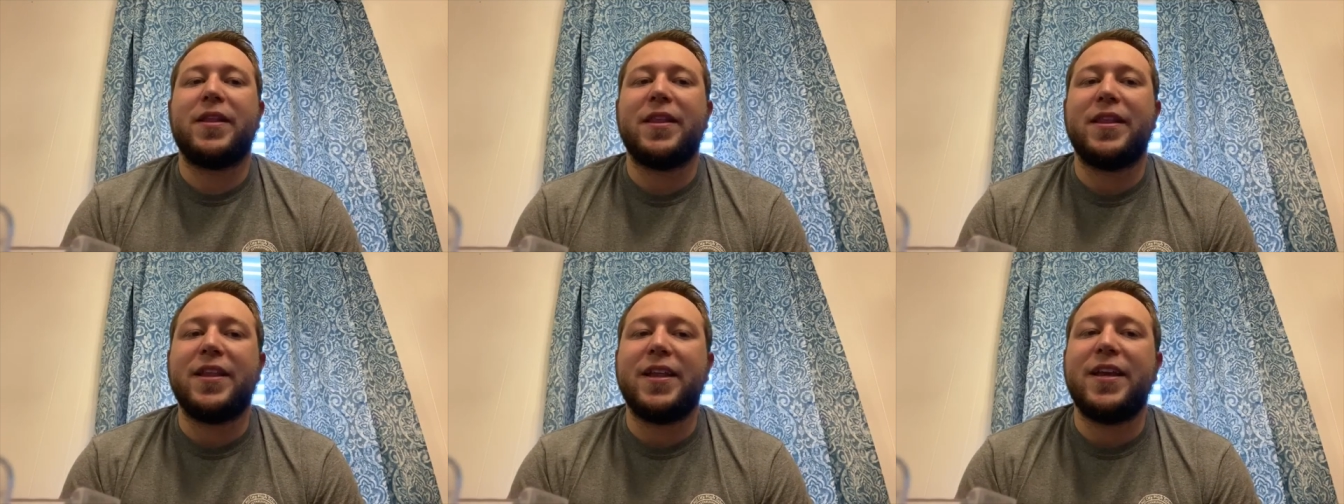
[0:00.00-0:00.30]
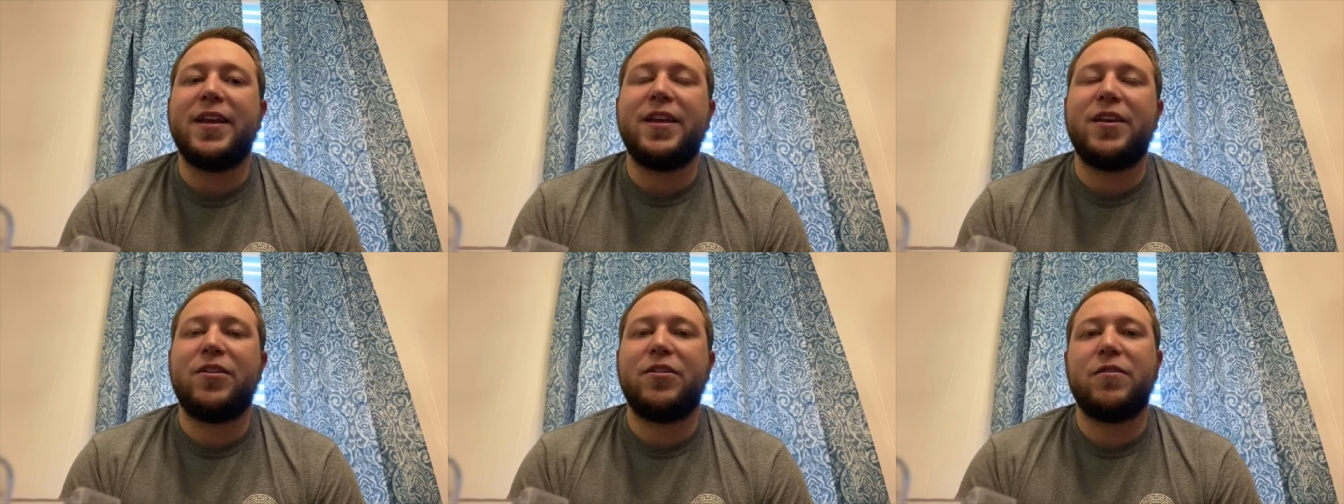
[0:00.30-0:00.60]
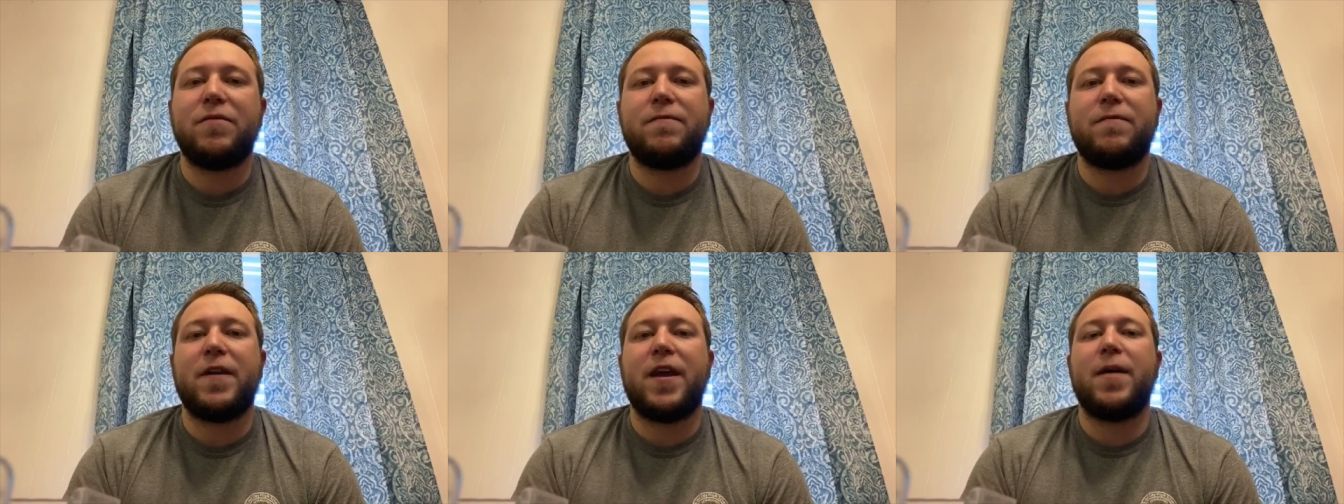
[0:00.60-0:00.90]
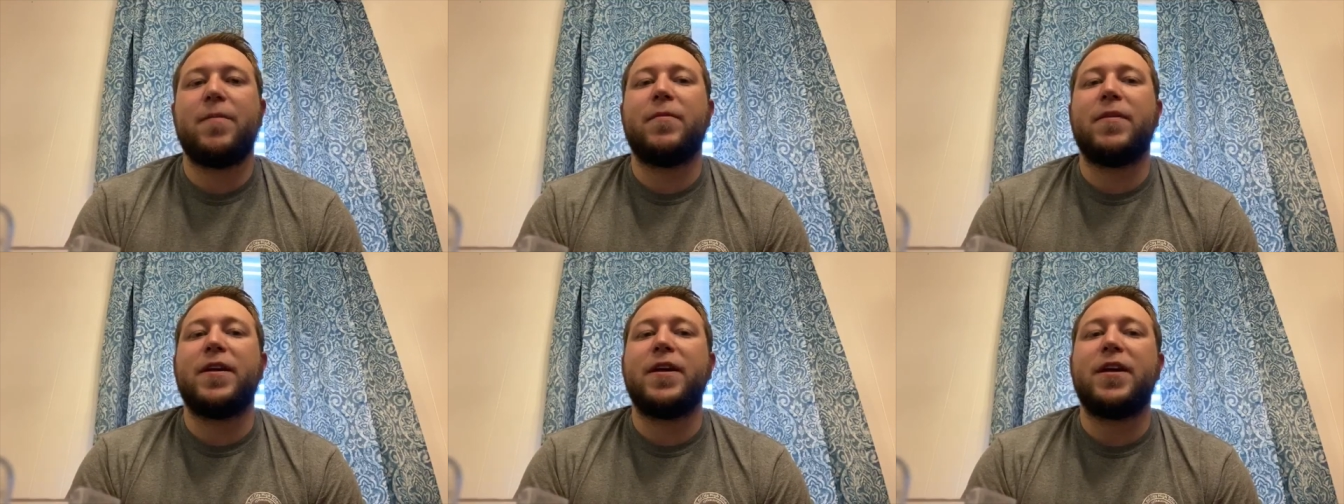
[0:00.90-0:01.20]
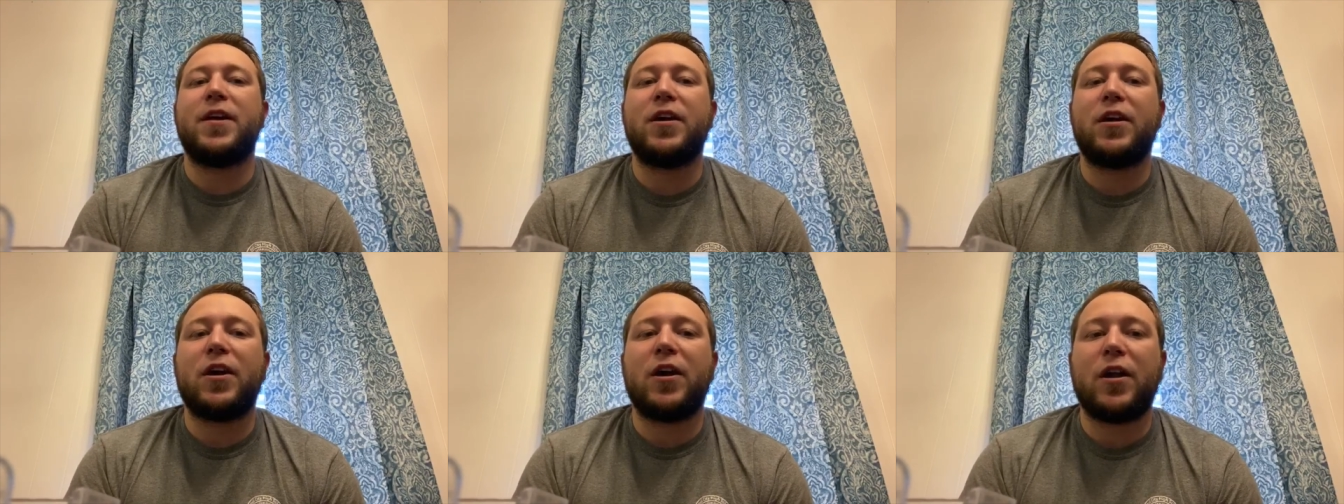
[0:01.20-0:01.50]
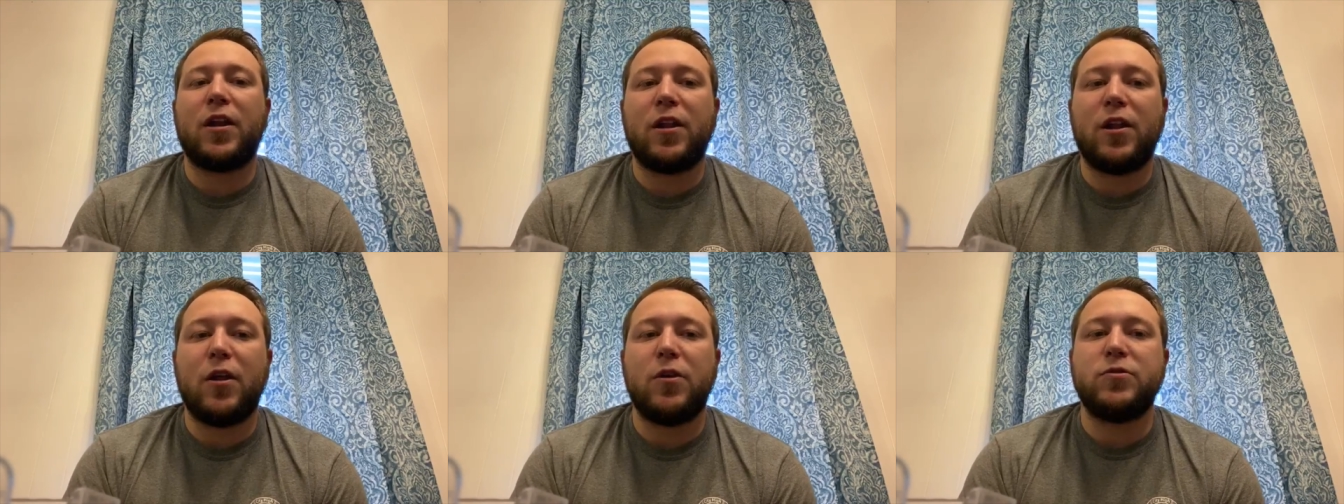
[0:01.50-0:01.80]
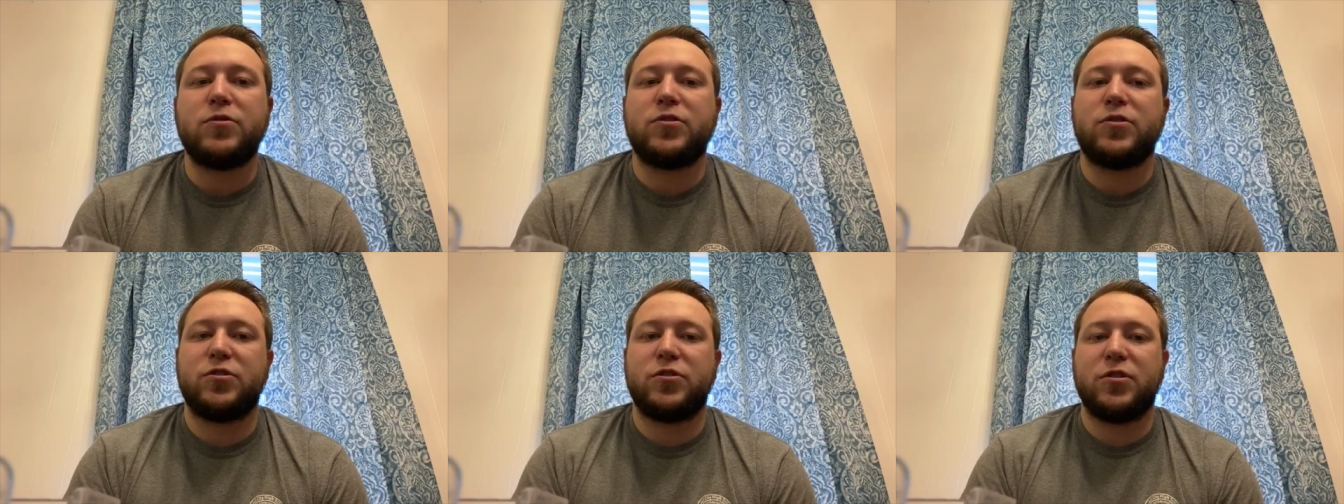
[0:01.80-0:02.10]
leading your family
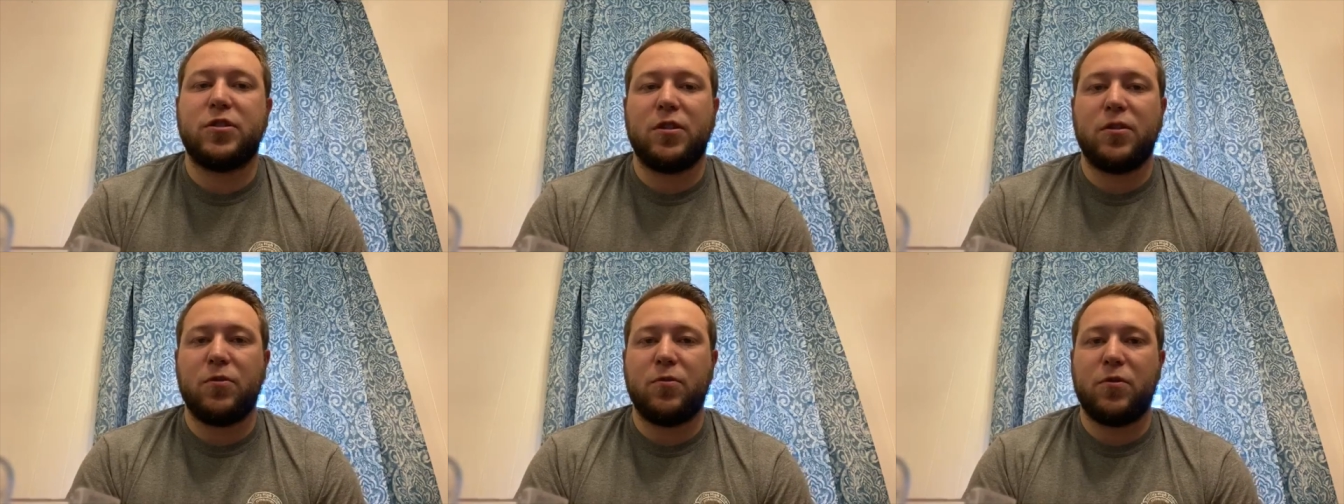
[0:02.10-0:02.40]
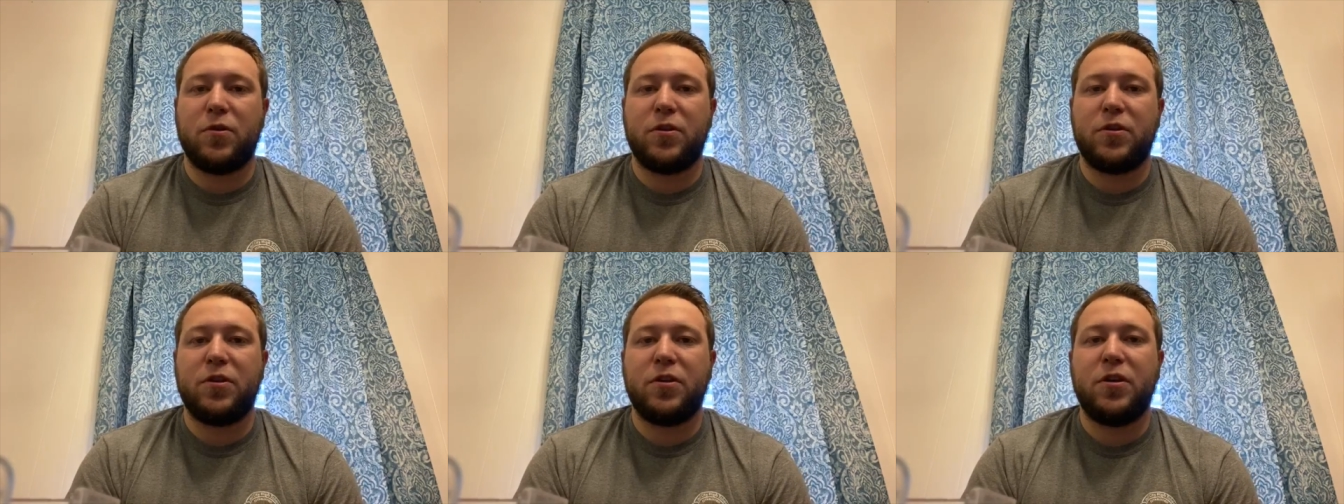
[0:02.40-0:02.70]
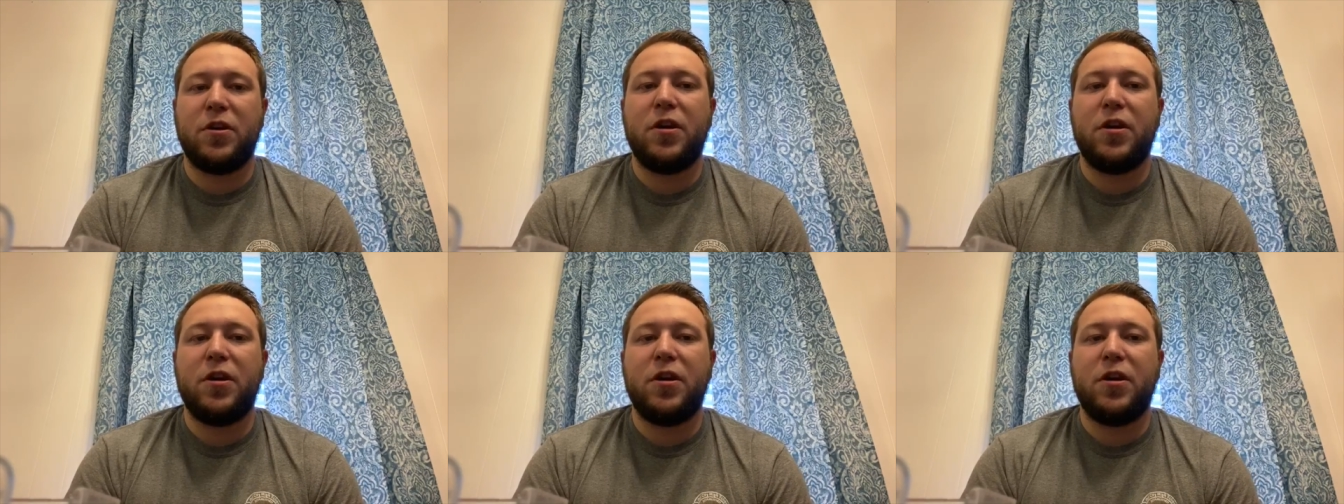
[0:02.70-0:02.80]
closer to the Lord.